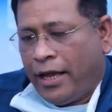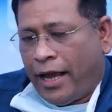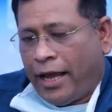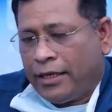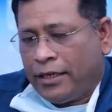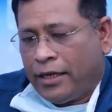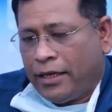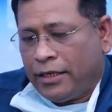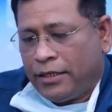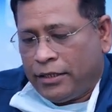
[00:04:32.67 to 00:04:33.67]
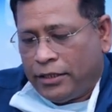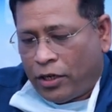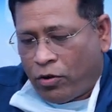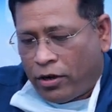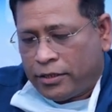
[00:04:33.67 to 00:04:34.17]
and
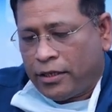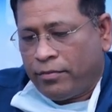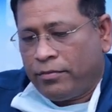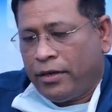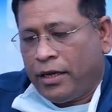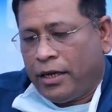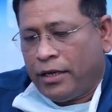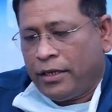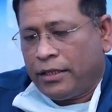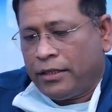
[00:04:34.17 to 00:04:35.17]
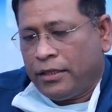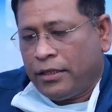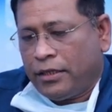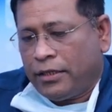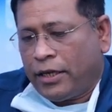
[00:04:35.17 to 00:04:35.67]
they got
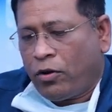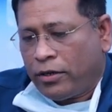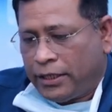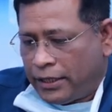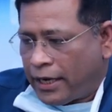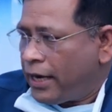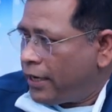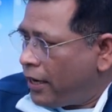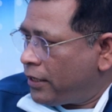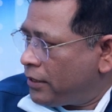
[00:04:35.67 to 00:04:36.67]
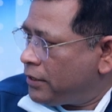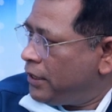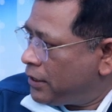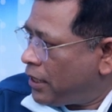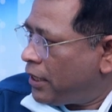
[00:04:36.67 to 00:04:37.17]
the entire data,
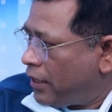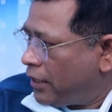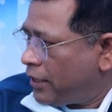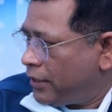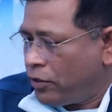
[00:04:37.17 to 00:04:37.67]
CSR data.